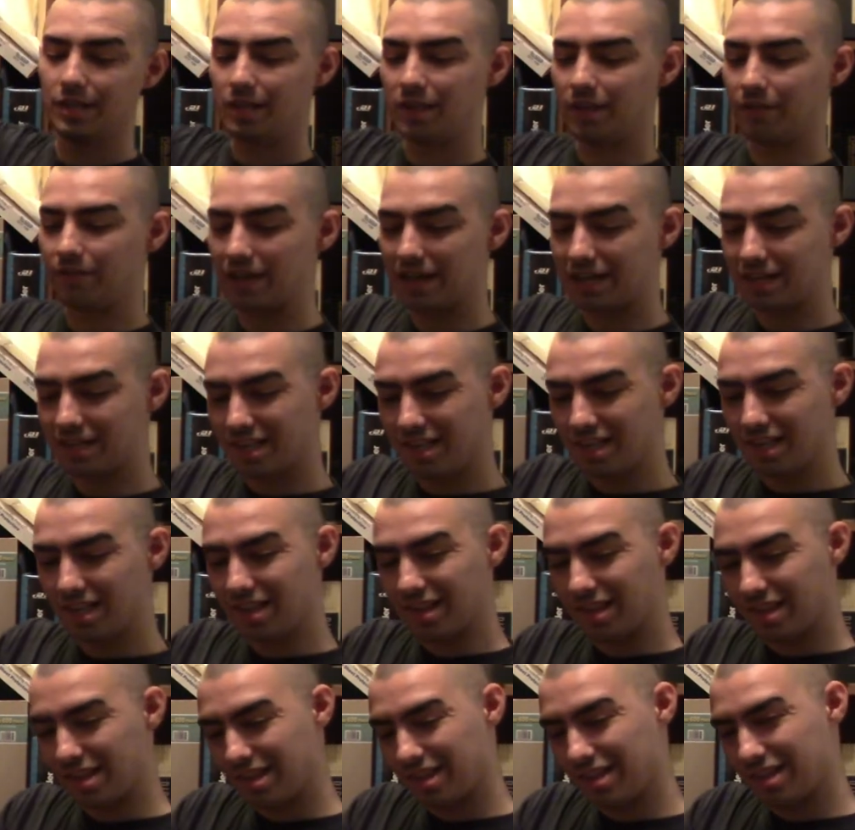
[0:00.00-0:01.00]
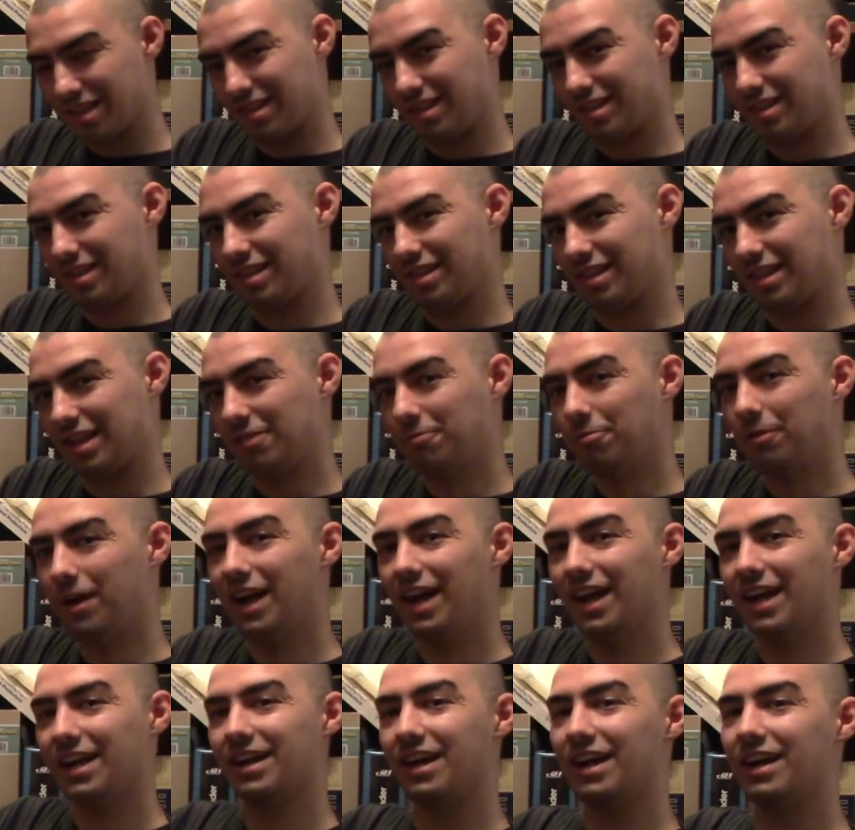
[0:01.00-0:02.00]
The fact is, that's
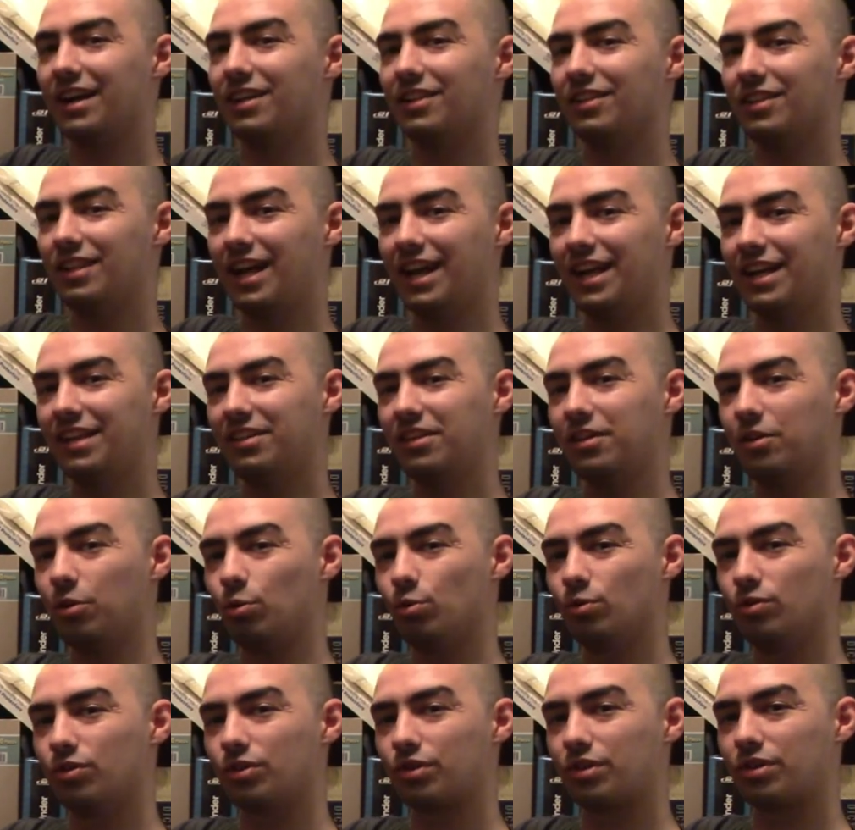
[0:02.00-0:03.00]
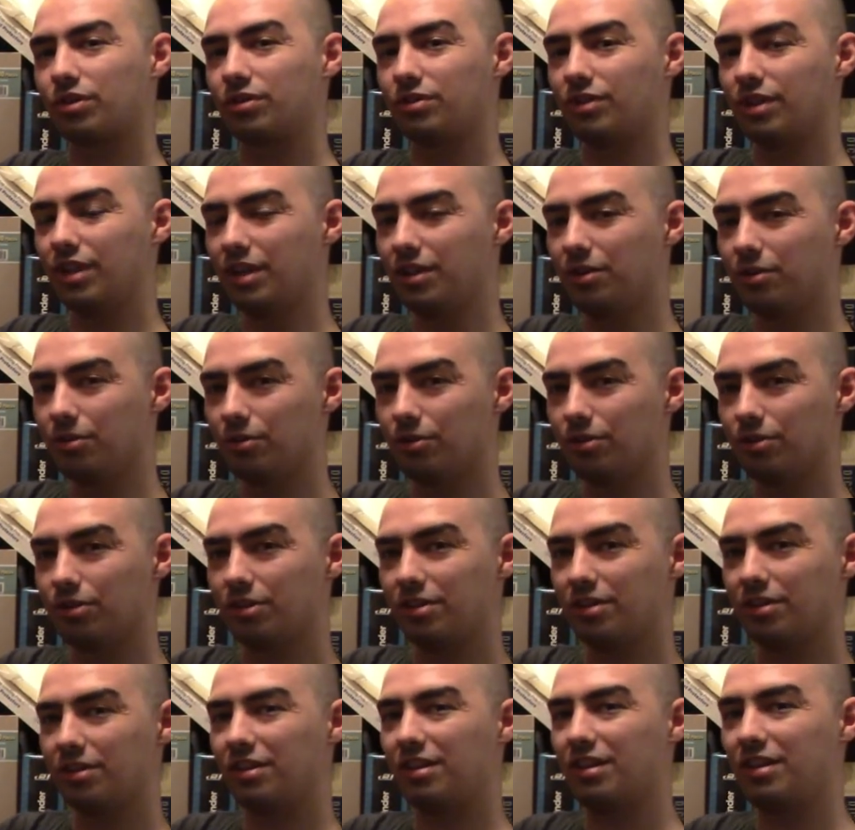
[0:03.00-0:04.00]
why I kind of like the older
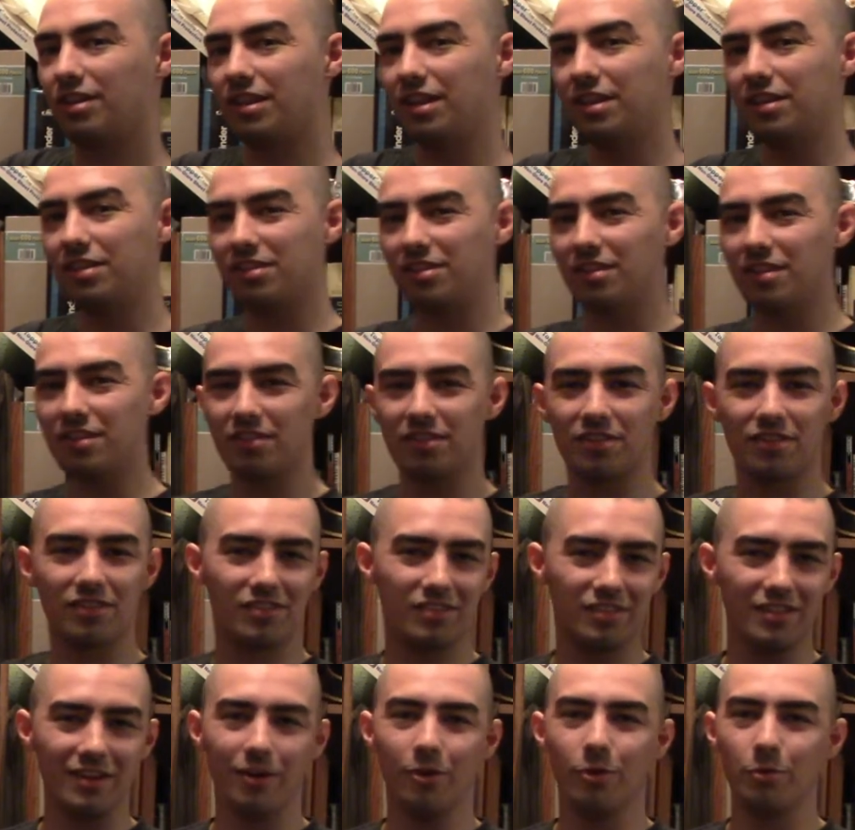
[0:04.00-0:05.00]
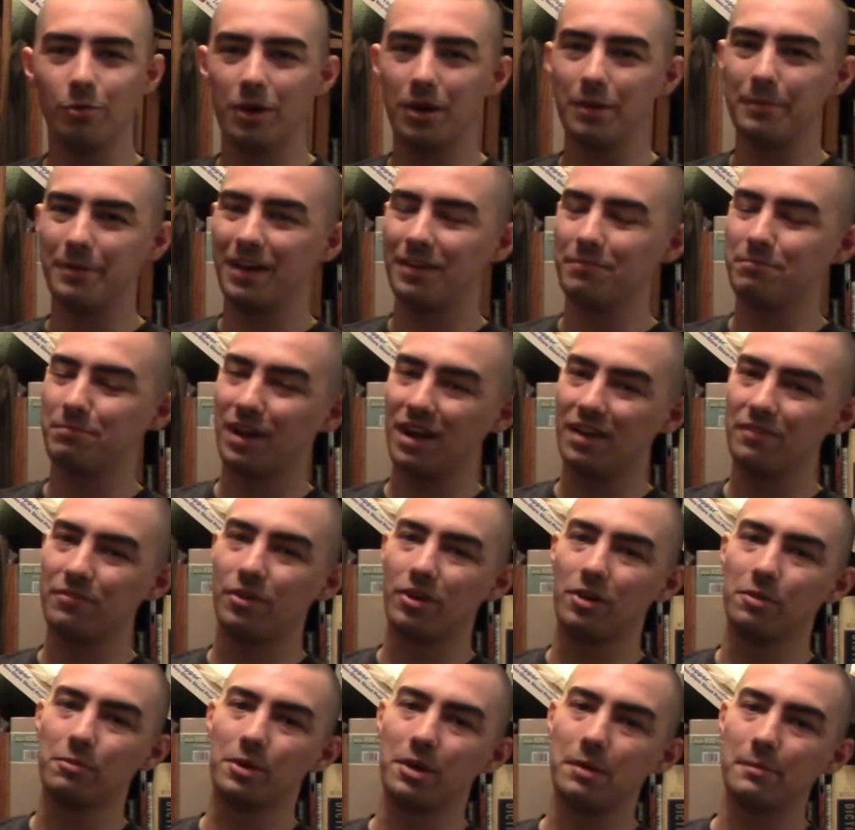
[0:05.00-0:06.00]
Galils. This is still by
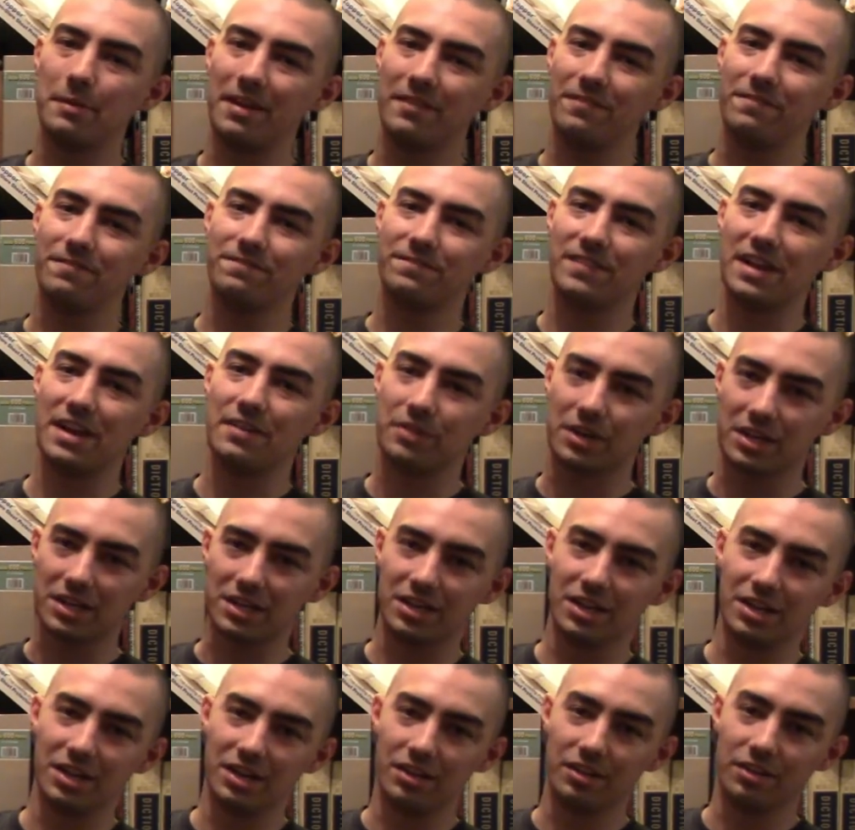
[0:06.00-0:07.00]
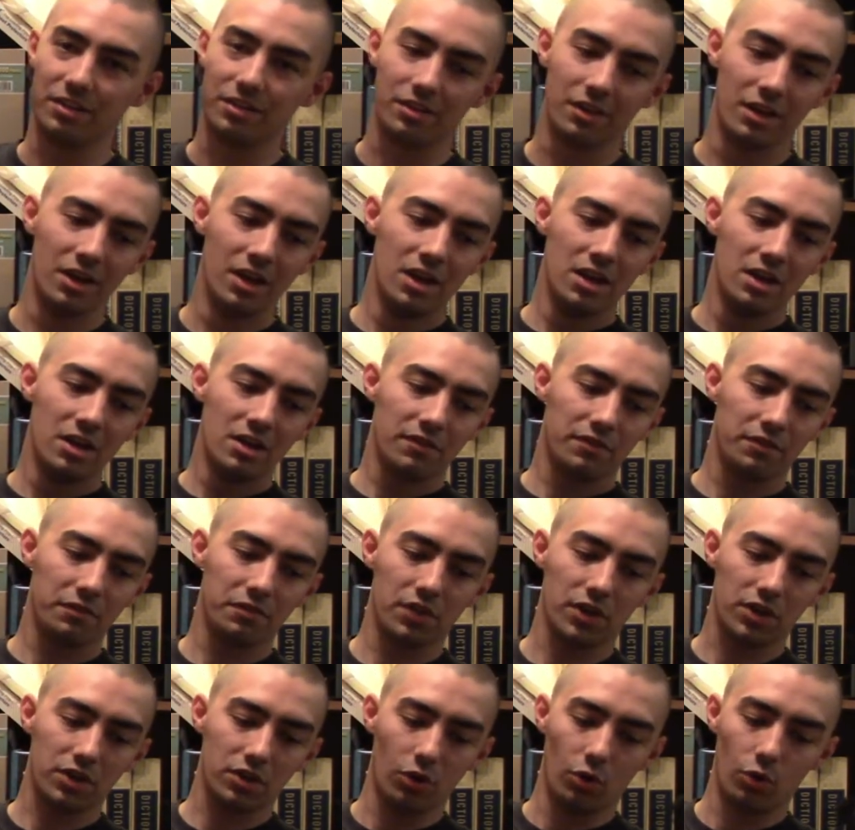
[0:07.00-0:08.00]
far one of my favorite guns from
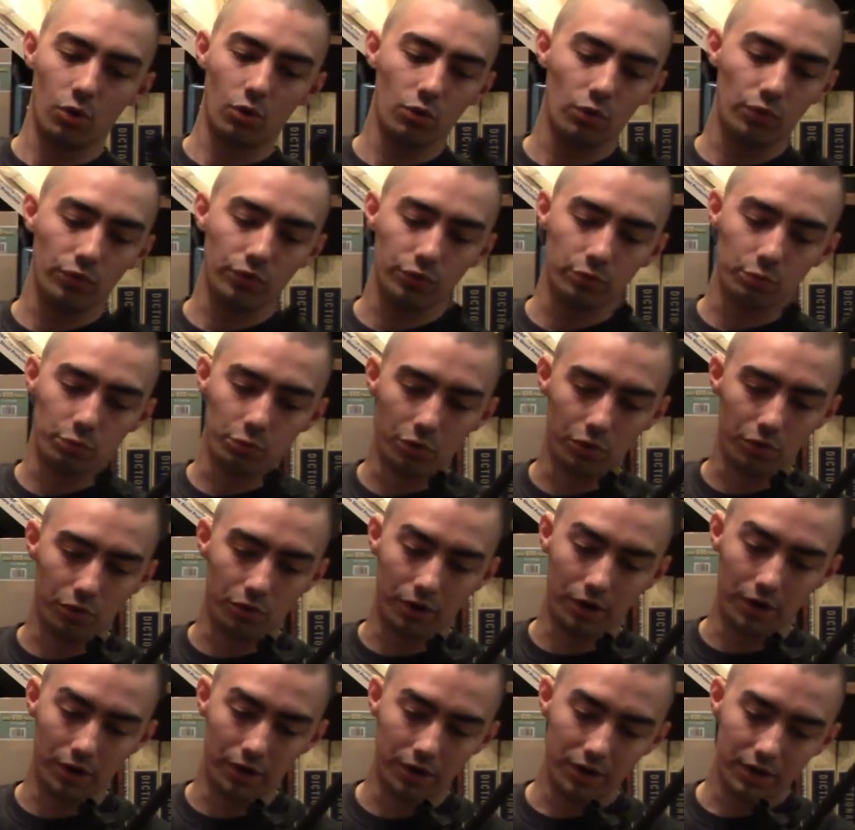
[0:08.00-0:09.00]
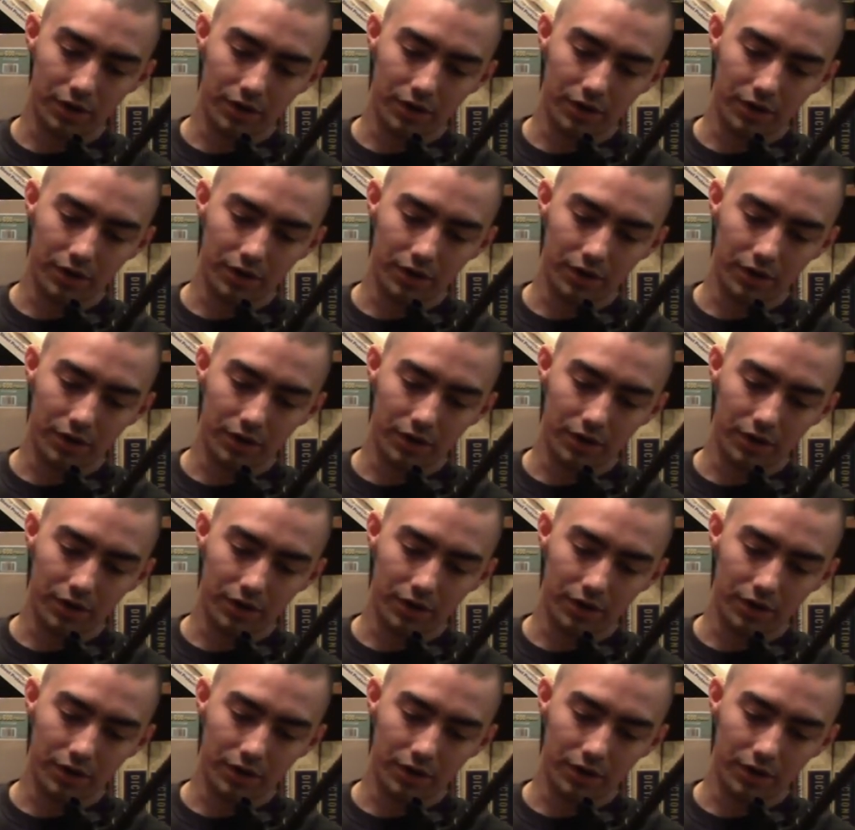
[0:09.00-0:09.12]
the Cold War.